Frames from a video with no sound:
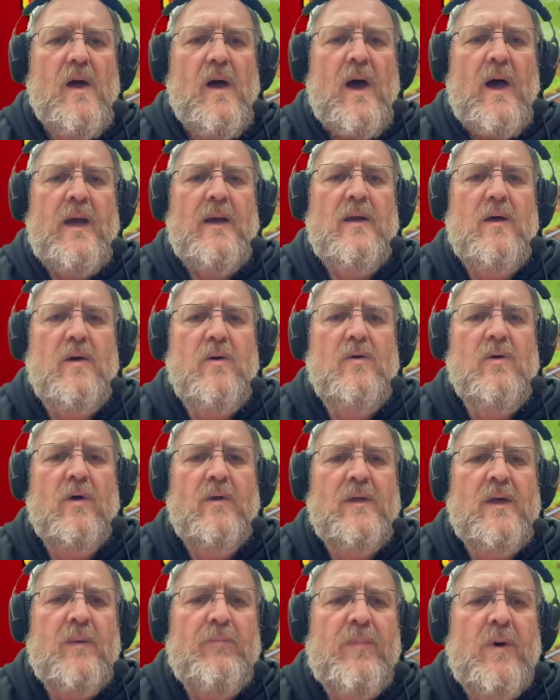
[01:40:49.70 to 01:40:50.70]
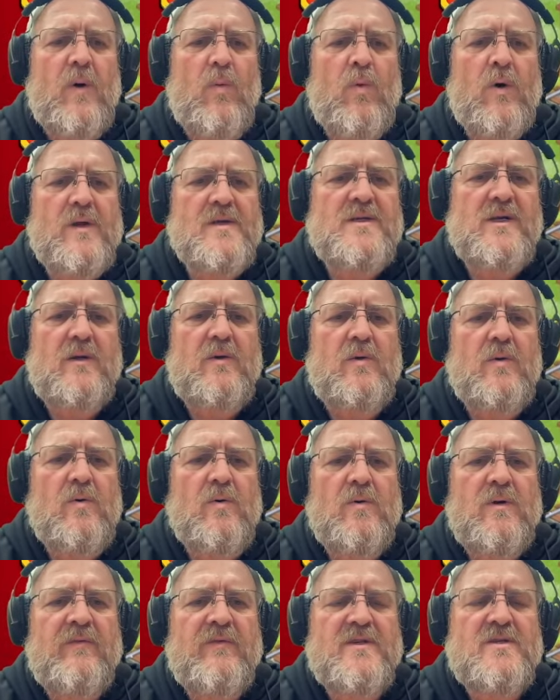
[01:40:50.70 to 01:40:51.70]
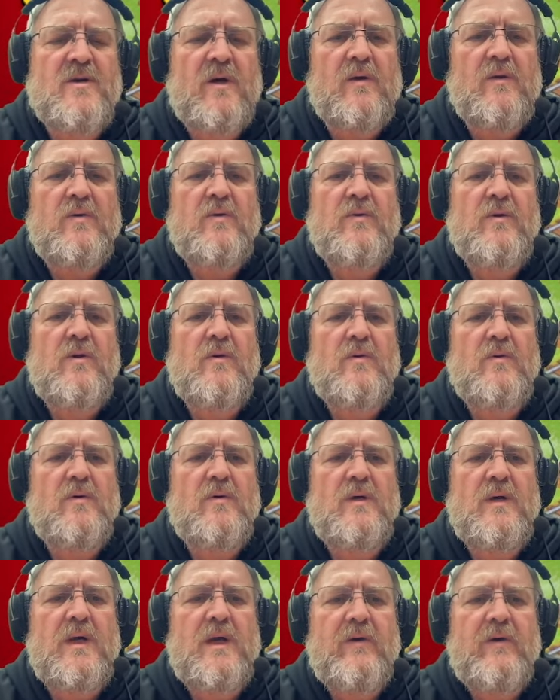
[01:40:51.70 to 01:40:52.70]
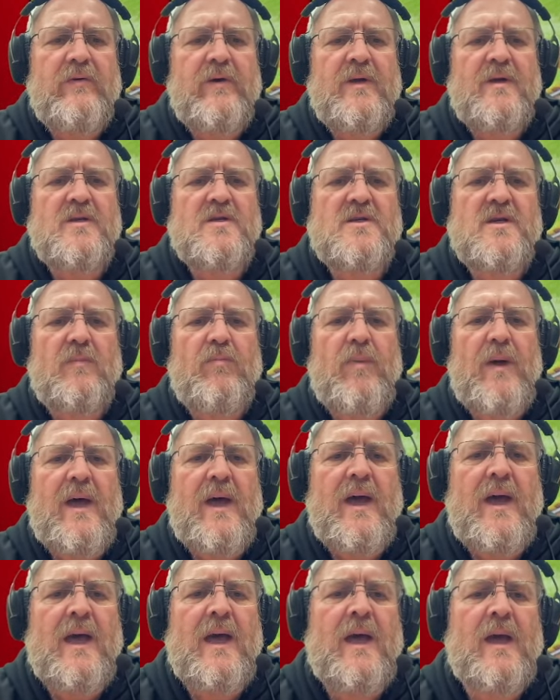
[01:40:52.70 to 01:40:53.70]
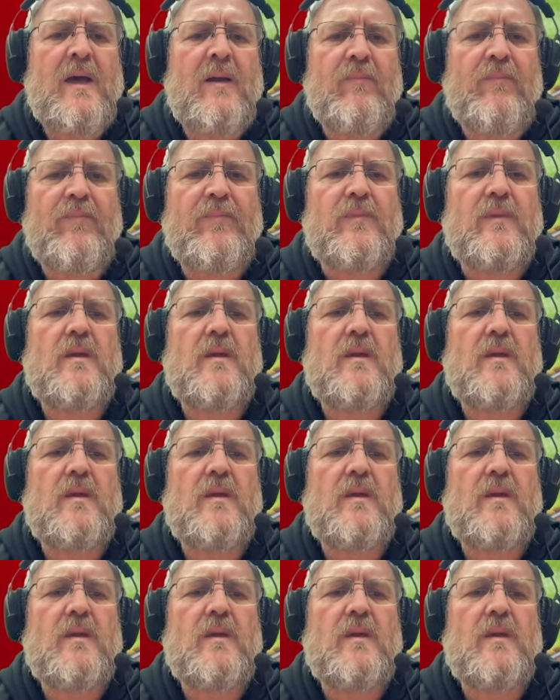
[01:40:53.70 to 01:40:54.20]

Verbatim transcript: I know not yet, but what is it called if it's not Lunar New Year in Japan?